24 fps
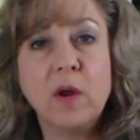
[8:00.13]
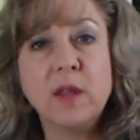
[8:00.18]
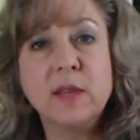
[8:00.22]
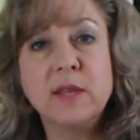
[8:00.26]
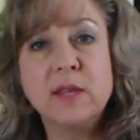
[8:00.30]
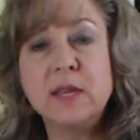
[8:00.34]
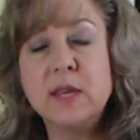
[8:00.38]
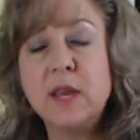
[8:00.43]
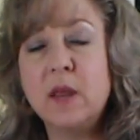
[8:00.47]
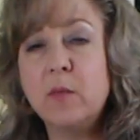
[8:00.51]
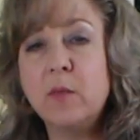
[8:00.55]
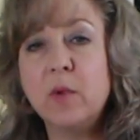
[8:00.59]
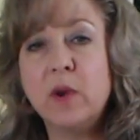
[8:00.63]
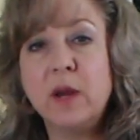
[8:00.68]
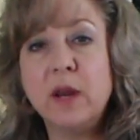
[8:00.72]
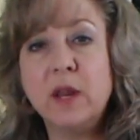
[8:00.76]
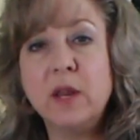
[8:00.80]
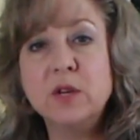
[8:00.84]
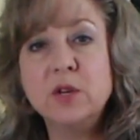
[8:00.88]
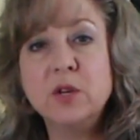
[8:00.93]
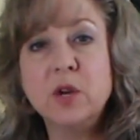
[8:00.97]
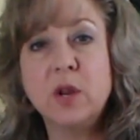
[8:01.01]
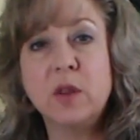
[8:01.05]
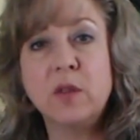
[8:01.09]
could see what
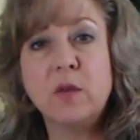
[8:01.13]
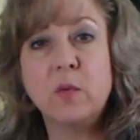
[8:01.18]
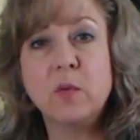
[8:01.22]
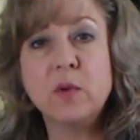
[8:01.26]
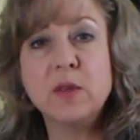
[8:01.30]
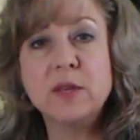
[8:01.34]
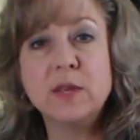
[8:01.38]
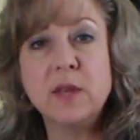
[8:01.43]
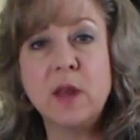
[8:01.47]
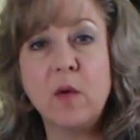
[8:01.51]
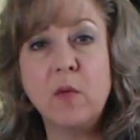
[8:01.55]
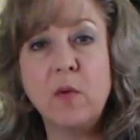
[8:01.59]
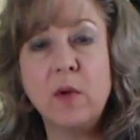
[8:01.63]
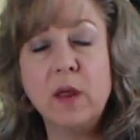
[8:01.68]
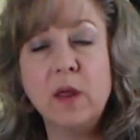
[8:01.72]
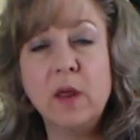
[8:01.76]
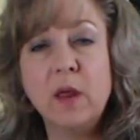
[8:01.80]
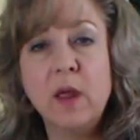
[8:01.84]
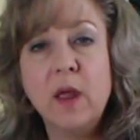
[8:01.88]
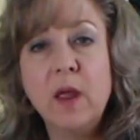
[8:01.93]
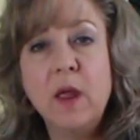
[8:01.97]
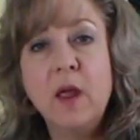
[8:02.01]
each other was sewing.